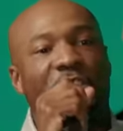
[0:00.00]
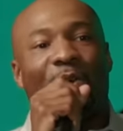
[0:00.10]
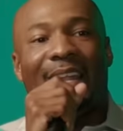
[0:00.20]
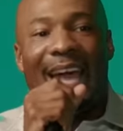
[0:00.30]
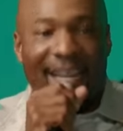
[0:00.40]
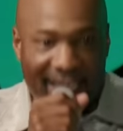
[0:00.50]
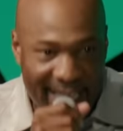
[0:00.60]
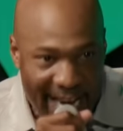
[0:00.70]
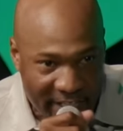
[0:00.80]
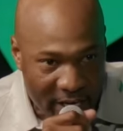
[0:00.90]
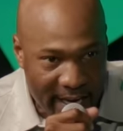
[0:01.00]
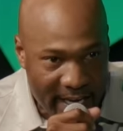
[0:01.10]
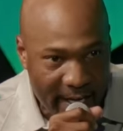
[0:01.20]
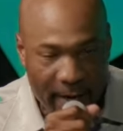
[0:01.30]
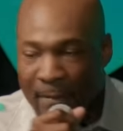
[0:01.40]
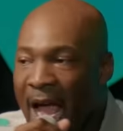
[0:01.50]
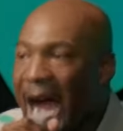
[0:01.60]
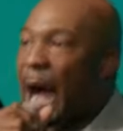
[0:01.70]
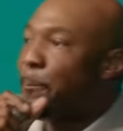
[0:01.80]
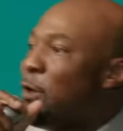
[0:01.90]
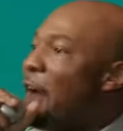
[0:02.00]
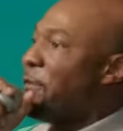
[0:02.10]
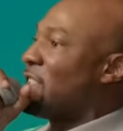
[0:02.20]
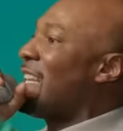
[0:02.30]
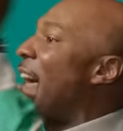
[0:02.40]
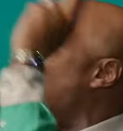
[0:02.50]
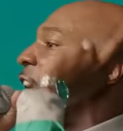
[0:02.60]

your latter days are here. I prophesied that